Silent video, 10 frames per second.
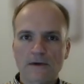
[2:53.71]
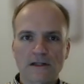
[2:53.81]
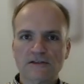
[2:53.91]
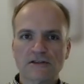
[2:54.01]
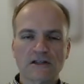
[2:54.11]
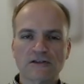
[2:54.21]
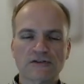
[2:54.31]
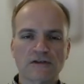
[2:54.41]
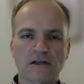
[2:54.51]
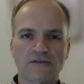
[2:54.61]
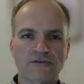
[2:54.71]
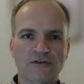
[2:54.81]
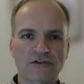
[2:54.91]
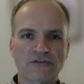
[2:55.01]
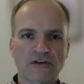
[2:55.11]

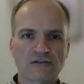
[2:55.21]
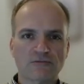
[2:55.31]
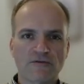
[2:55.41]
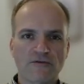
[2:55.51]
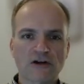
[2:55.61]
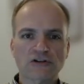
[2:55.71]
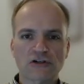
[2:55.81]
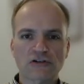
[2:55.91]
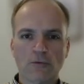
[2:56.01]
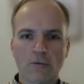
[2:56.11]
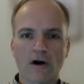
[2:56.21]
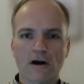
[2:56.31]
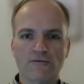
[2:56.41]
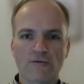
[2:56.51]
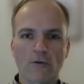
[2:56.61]
It's refreshing to
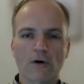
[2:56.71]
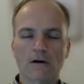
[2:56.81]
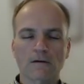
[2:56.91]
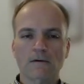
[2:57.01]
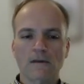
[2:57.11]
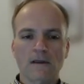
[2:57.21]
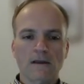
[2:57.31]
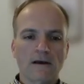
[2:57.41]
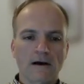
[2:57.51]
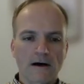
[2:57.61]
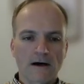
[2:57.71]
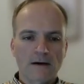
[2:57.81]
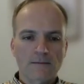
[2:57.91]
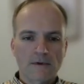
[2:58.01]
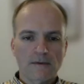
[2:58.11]
work for
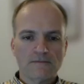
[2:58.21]
an